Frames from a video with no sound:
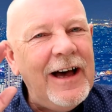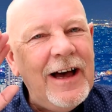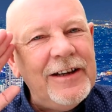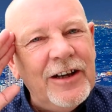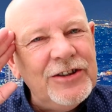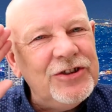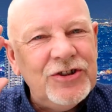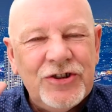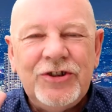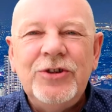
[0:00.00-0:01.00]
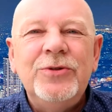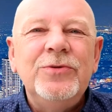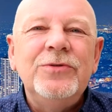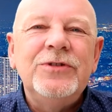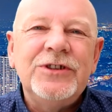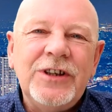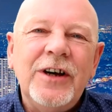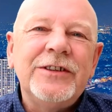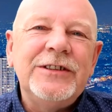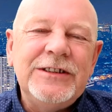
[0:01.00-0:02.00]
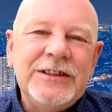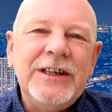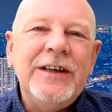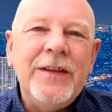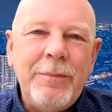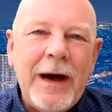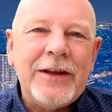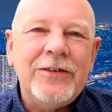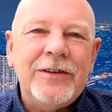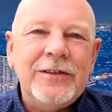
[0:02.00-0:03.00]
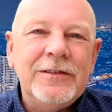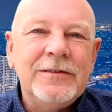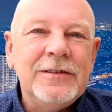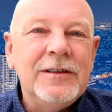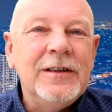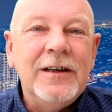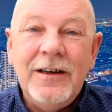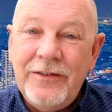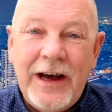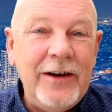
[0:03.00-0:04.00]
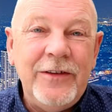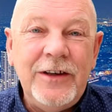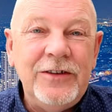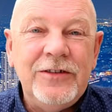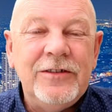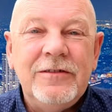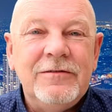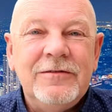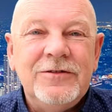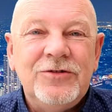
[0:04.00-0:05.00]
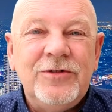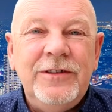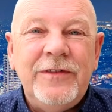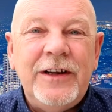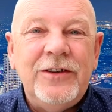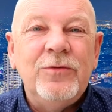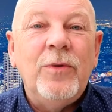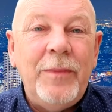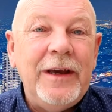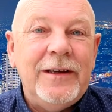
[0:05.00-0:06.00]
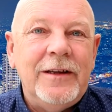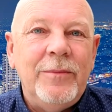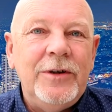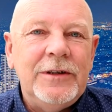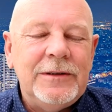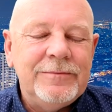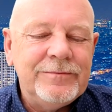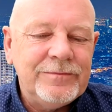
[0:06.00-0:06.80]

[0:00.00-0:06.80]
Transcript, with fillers: And I soon started seeing the pattern of how these street vendors were making their money.